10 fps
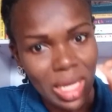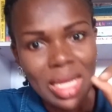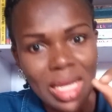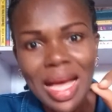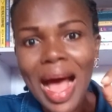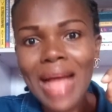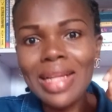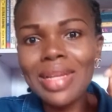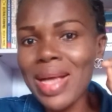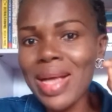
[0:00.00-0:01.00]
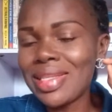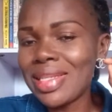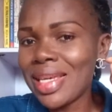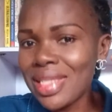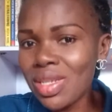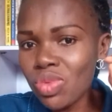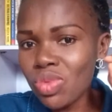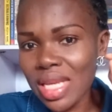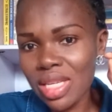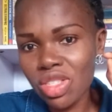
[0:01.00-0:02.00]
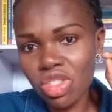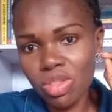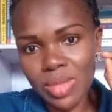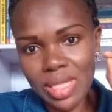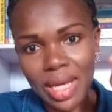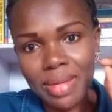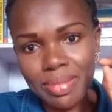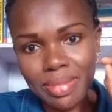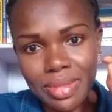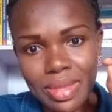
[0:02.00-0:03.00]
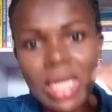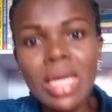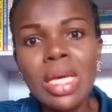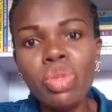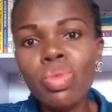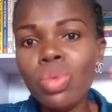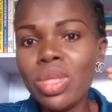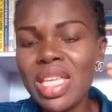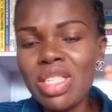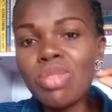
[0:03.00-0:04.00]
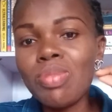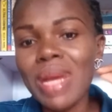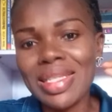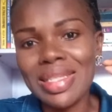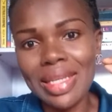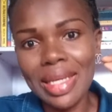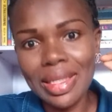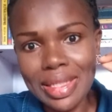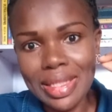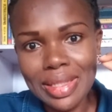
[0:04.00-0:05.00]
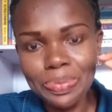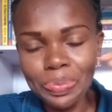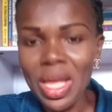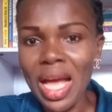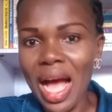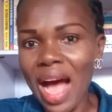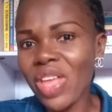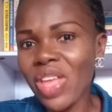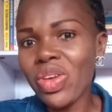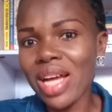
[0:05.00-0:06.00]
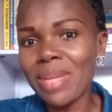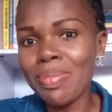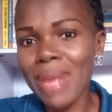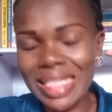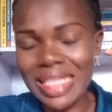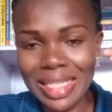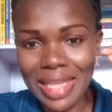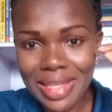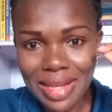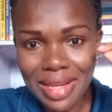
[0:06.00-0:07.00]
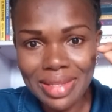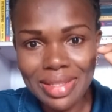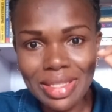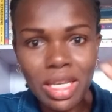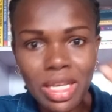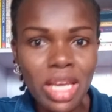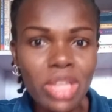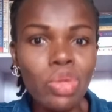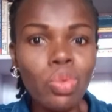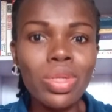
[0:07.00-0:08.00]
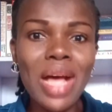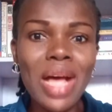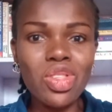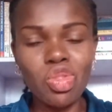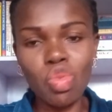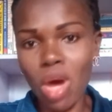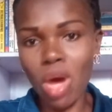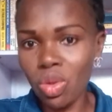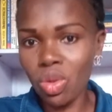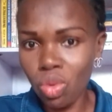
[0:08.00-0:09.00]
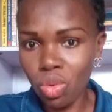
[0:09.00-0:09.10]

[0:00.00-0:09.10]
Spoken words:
and masticating will take some time. You will need to masticate it. After you had masticated it, you will now swallow